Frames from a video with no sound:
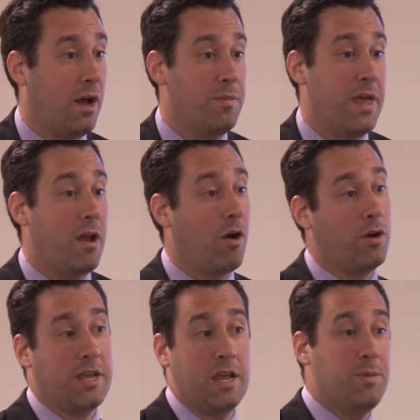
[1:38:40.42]
They
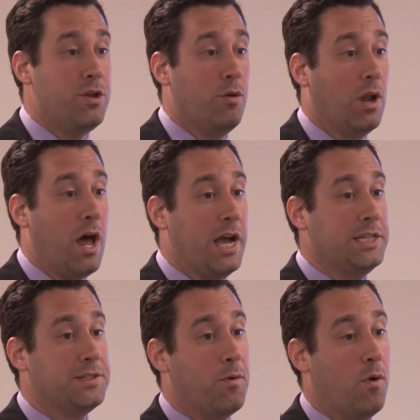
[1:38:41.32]
can be
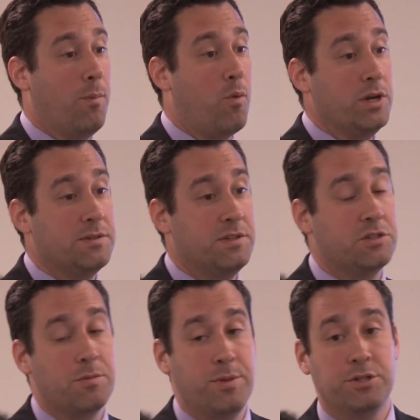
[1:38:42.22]
utilized for points of
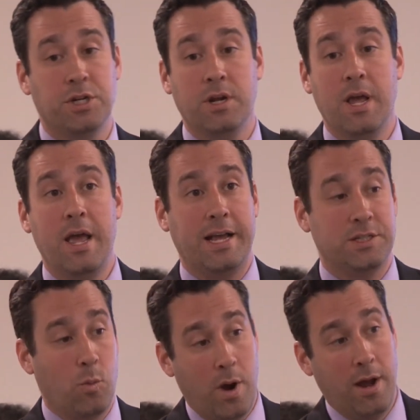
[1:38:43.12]
distribution as
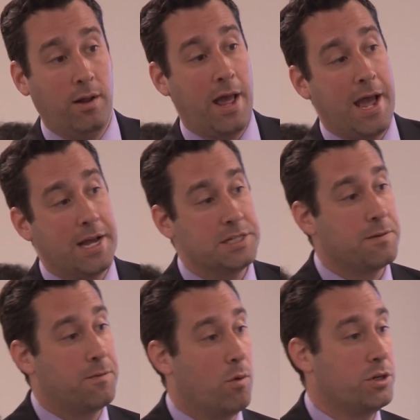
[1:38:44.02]
well as for